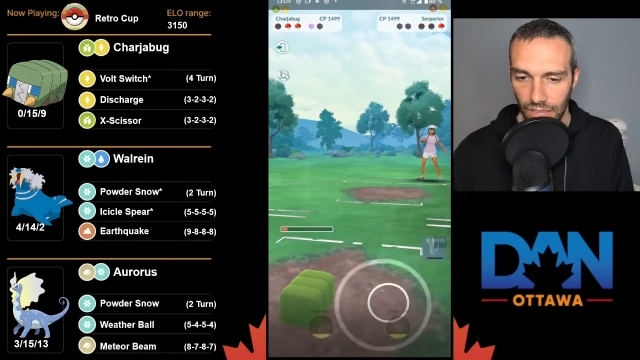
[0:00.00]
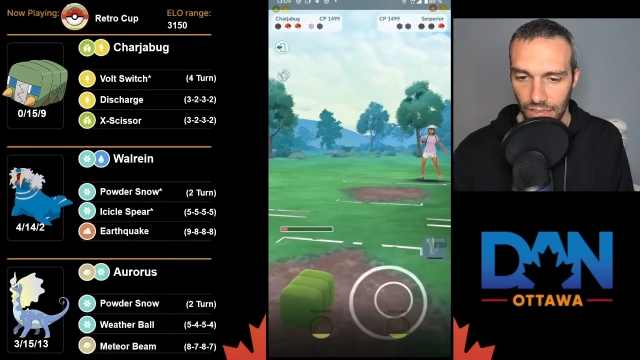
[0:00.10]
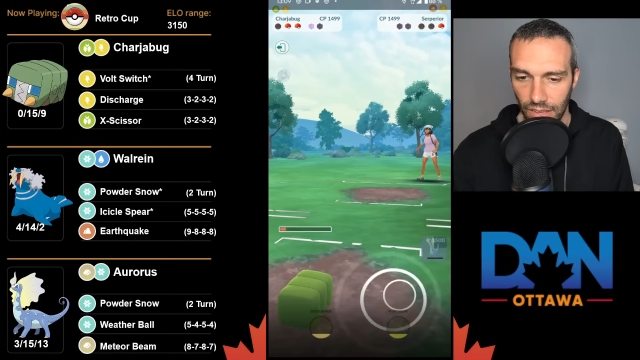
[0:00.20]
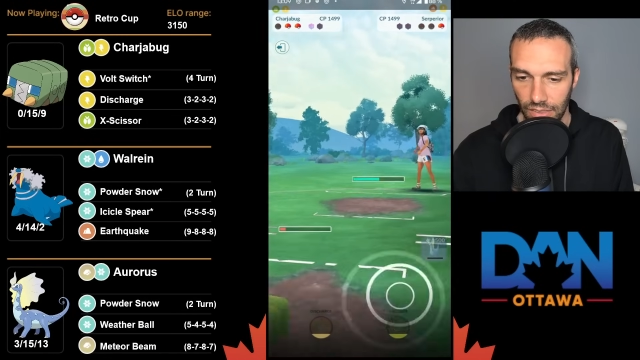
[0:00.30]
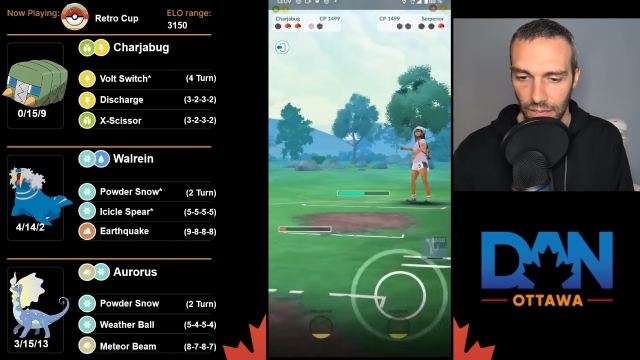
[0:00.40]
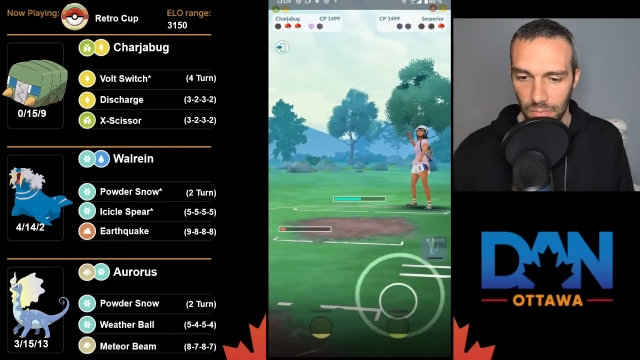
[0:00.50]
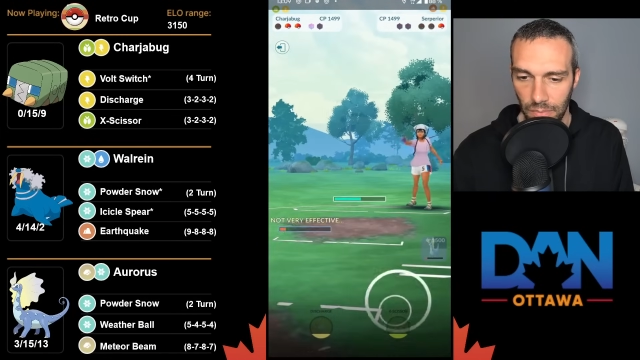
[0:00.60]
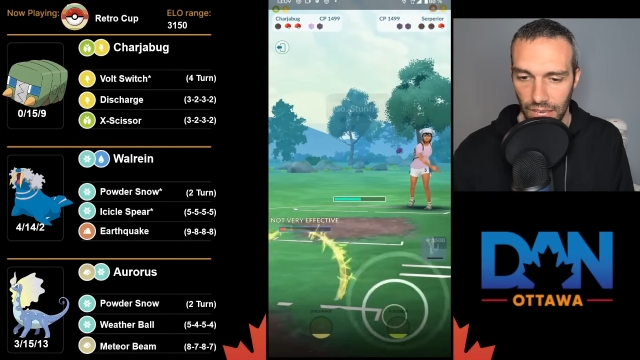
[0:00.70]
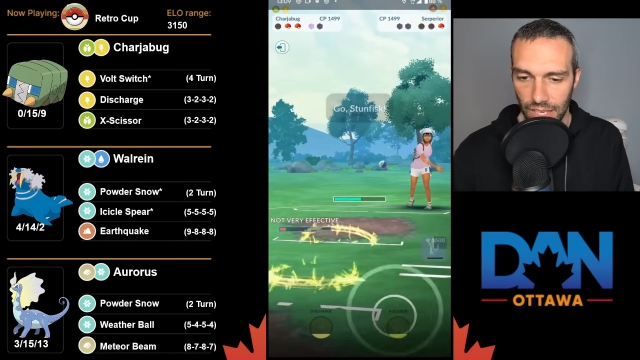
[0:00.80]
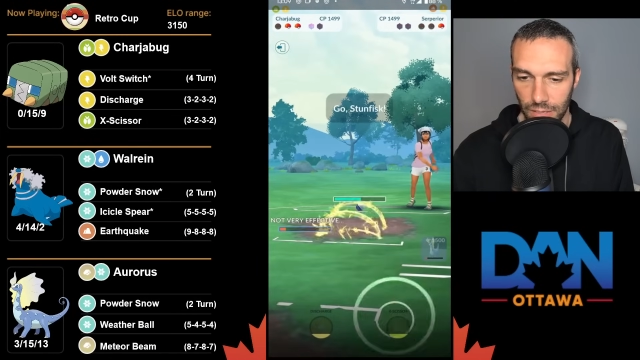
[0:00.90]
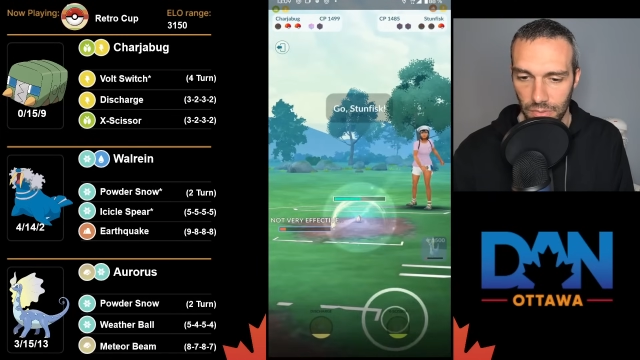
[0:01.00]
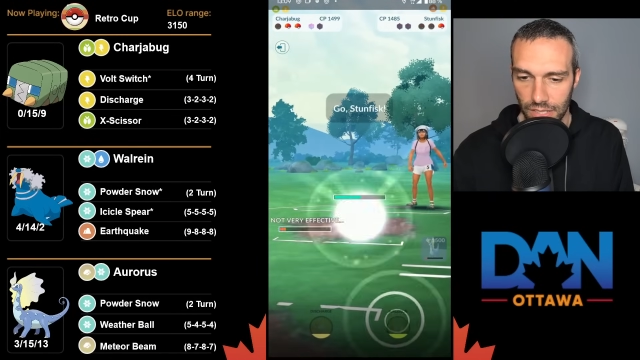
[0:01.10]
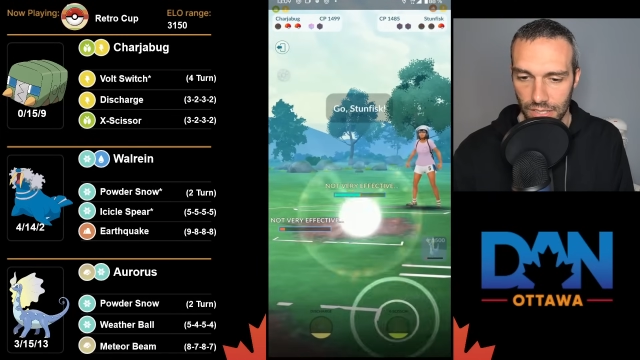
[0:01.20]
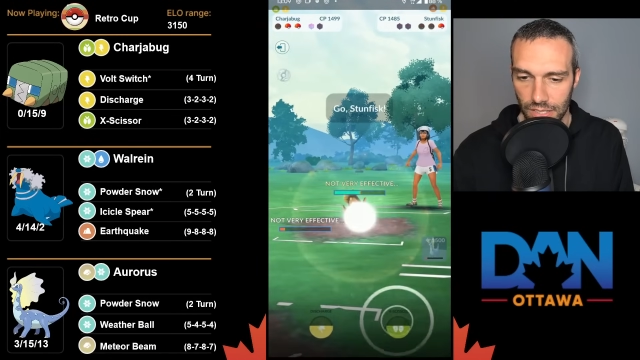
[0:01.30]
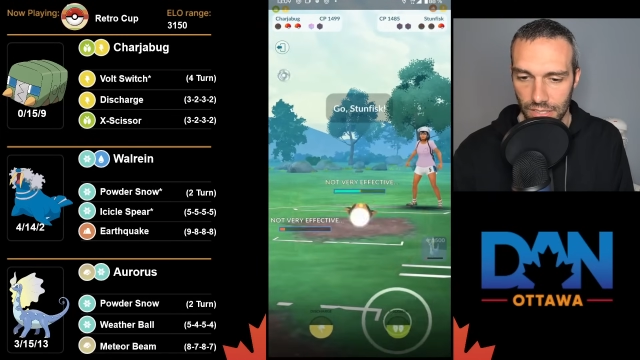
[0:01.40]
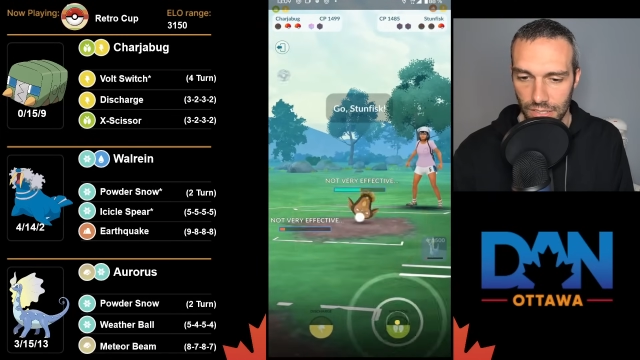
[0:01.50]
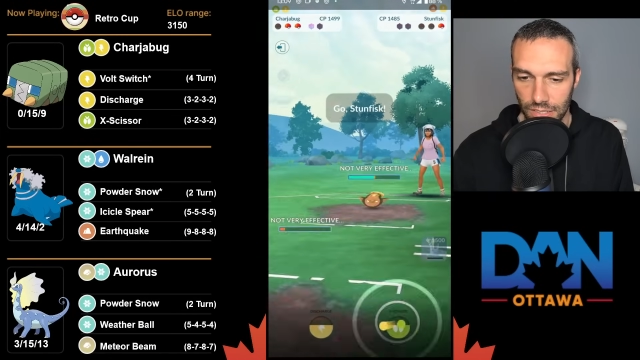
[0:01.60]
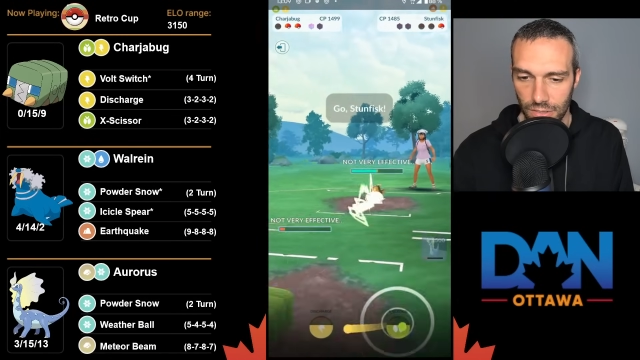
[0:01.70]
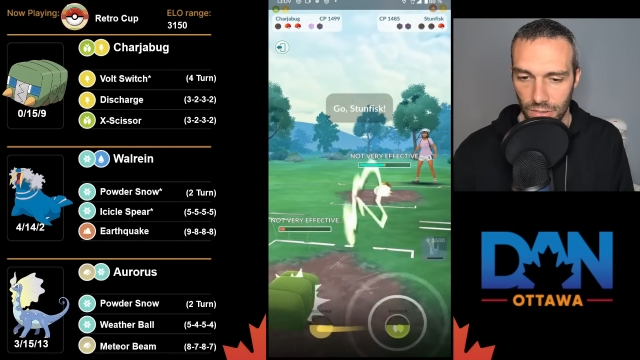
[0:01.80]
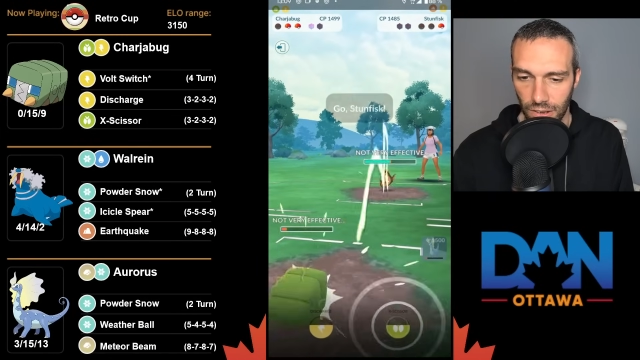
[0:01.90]
Now they may commit
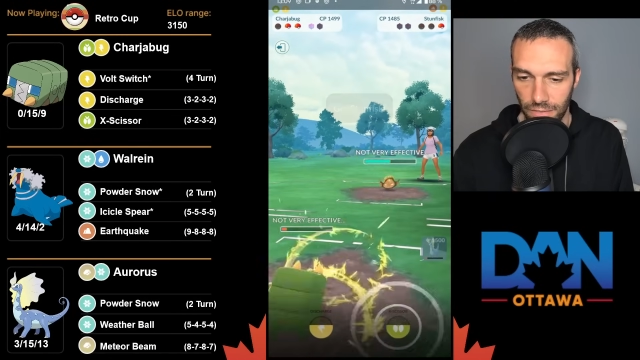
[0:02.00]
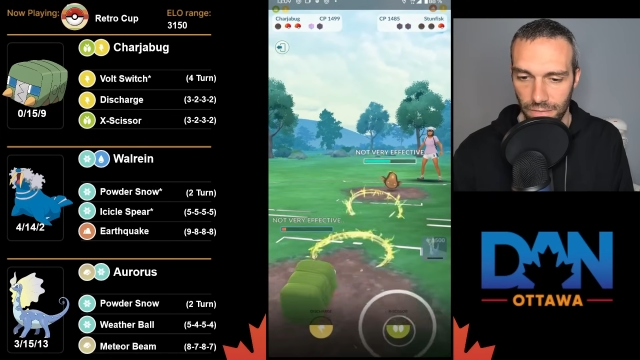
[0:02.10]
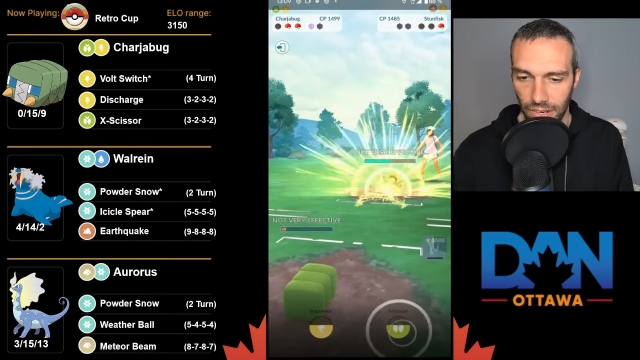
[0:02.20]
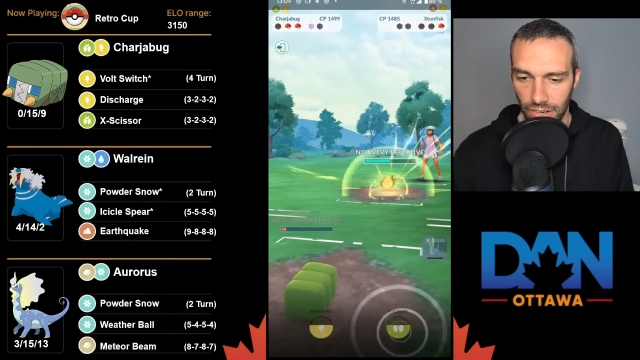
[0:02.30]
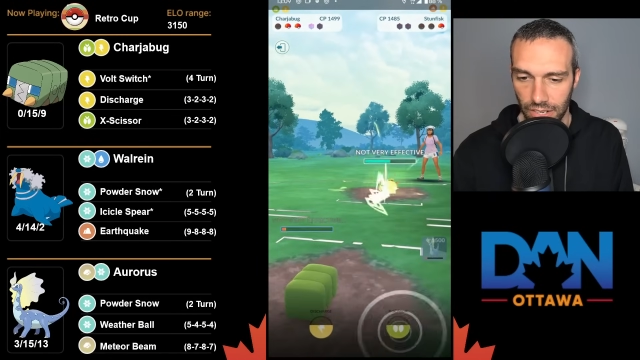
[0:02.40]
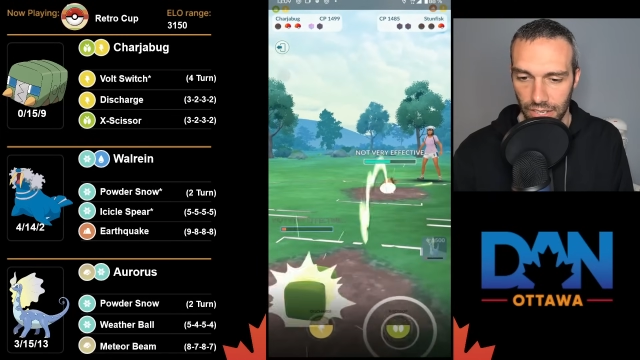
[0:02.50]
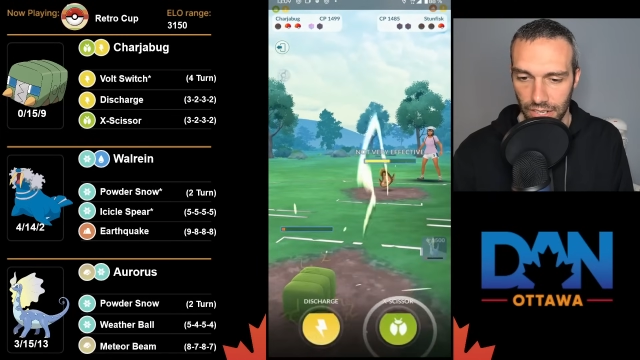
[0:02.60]
to a very